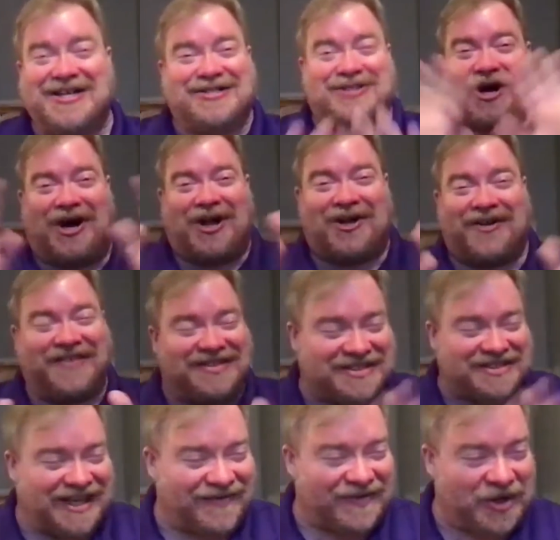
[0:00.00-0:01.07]
all of this
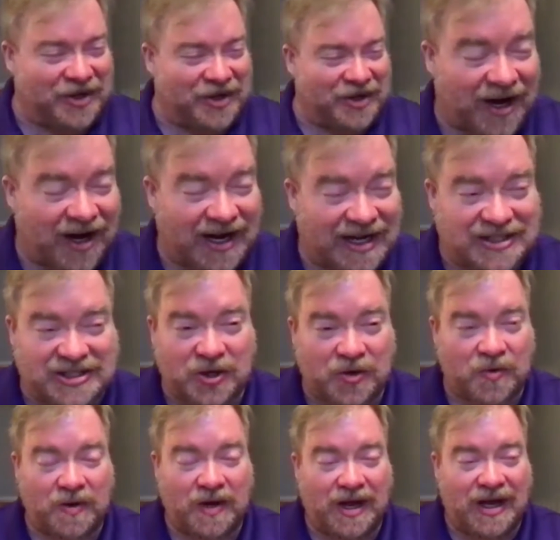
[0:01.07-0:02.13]
stuff going on.
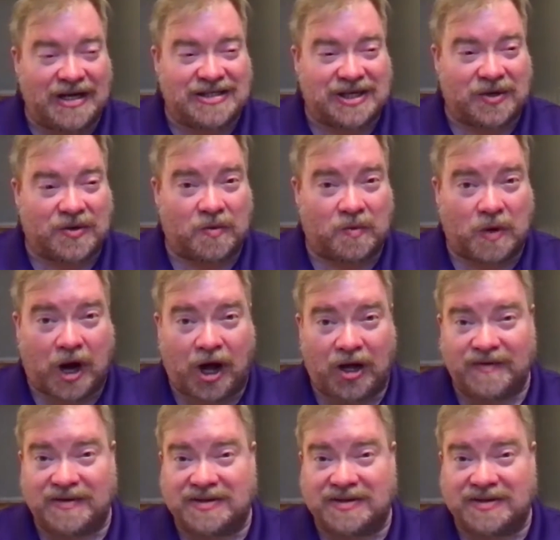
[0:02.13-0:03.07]
So all of a